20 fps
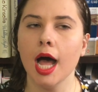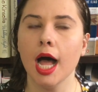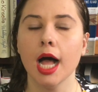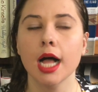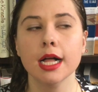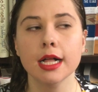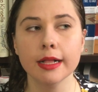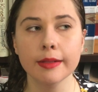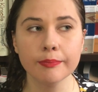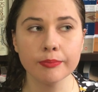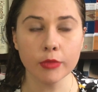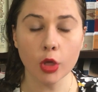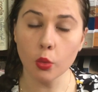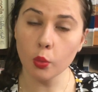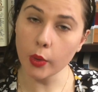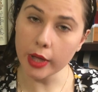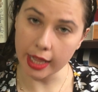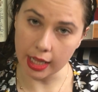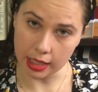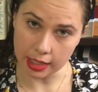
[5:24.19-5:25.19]

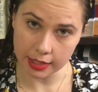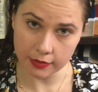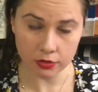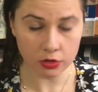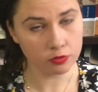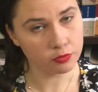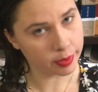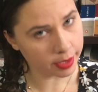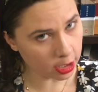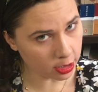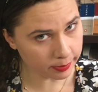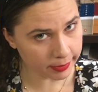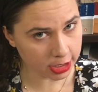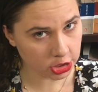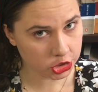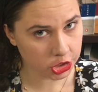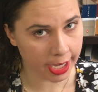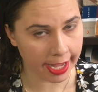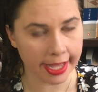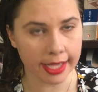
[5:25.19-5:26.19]
Well, if you've been on my
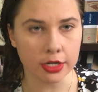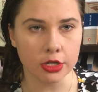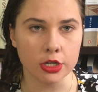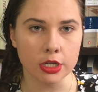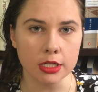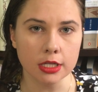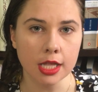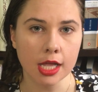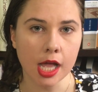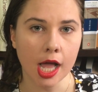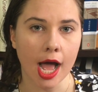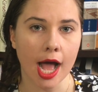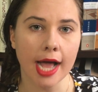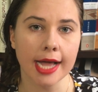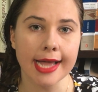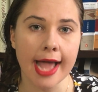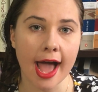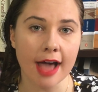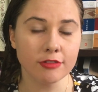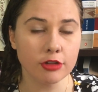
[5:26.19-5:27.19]
channel,
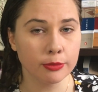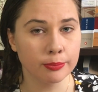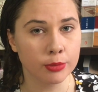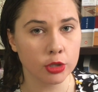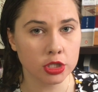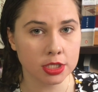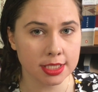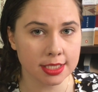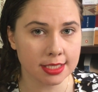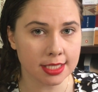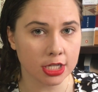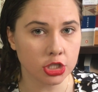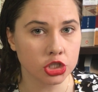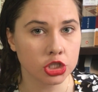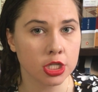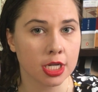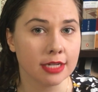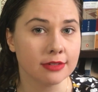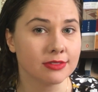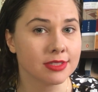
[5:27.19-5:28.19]
I have a book
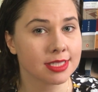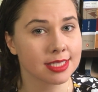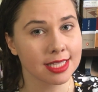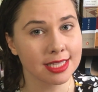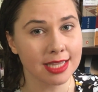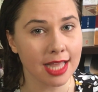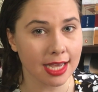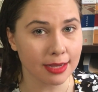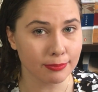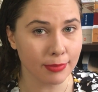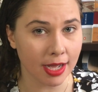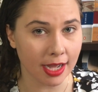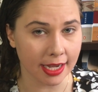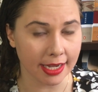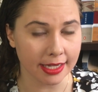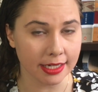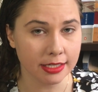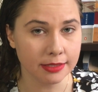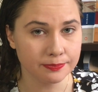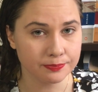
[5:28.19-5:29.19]
discussion of Skin Like
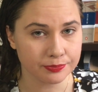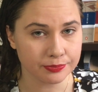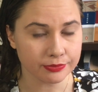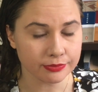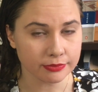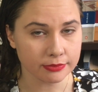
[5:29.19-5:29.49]
Mine